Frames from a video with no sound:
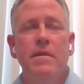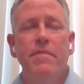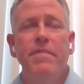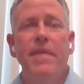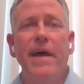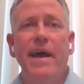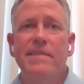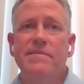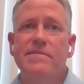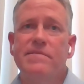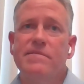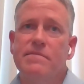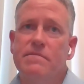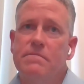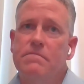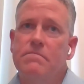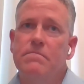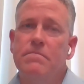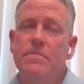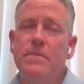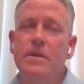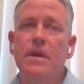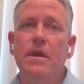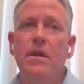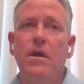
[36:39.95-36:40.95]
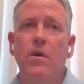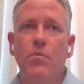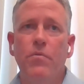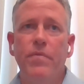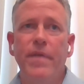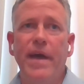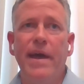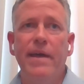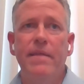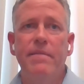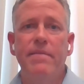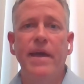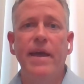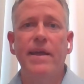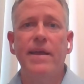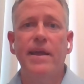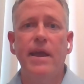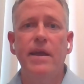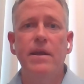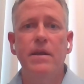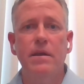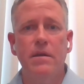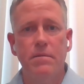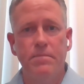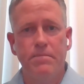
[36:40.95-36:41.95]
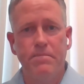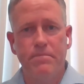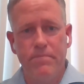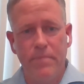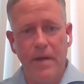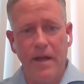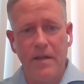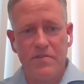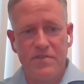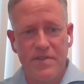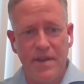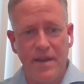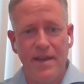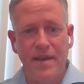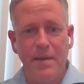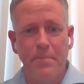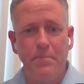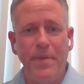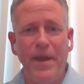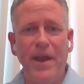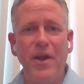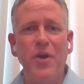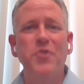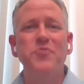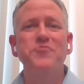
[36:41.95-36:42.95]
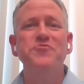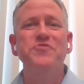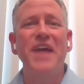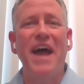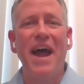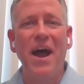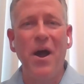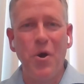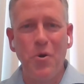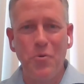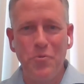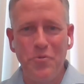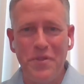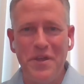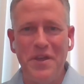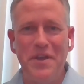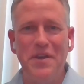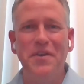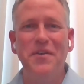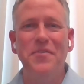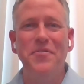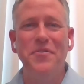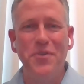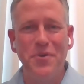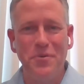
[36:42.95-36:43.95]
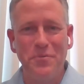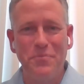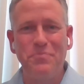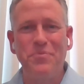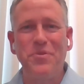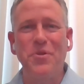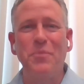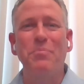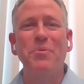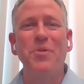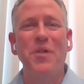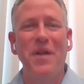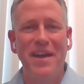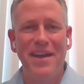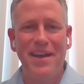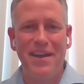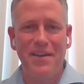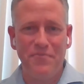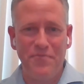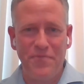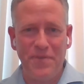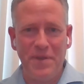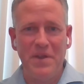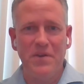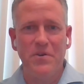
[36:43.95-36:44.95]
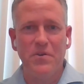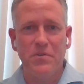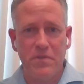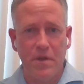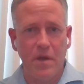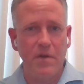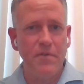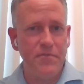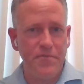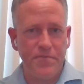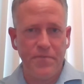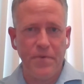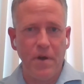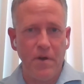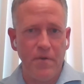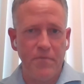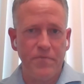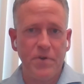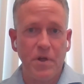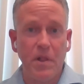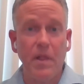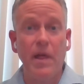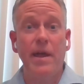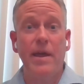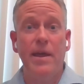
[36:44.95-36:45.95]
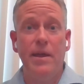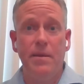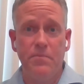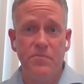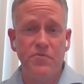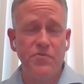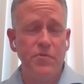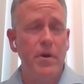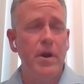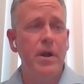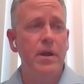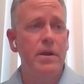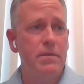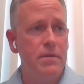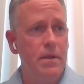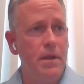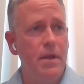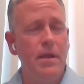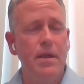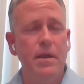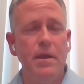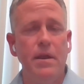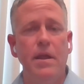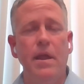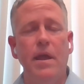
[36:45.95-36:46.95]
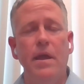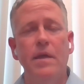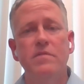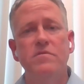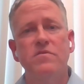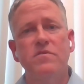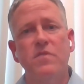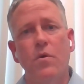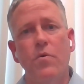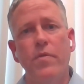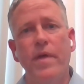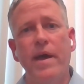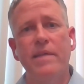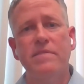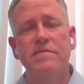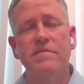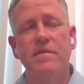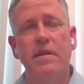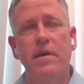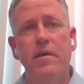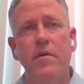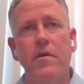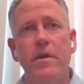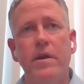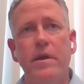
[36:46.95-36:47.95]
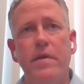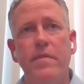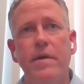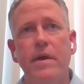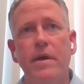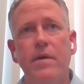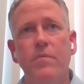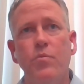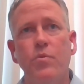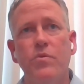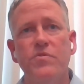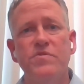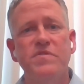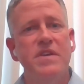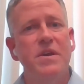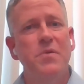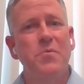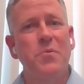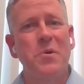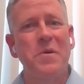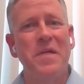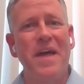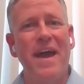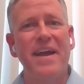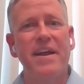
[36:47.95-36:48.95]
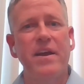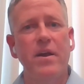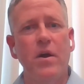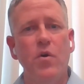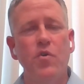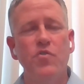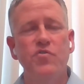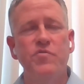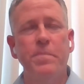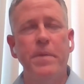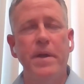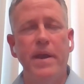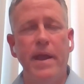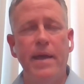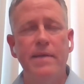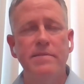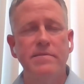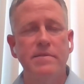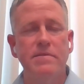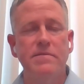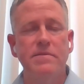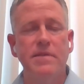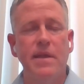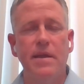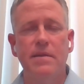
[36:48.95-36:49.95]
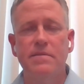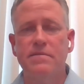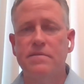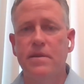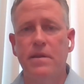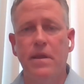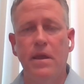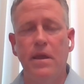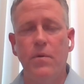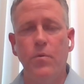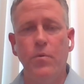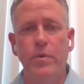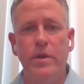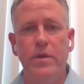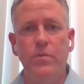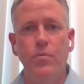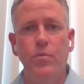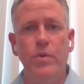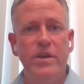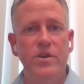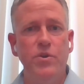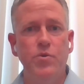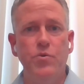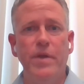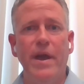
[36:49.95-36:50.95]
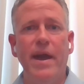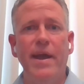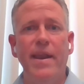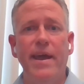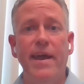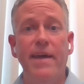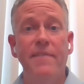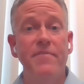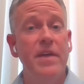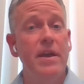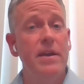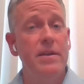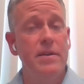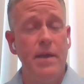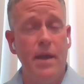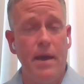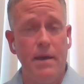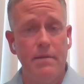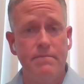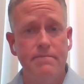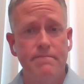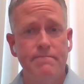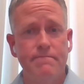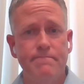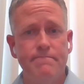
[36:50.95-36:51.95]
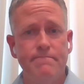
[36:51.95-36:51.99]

That's that kind of, I'll say, it pares down the playing field of claims, right? And so that's an area that we'll see where that goes, but as it stands today, we do not have that yet.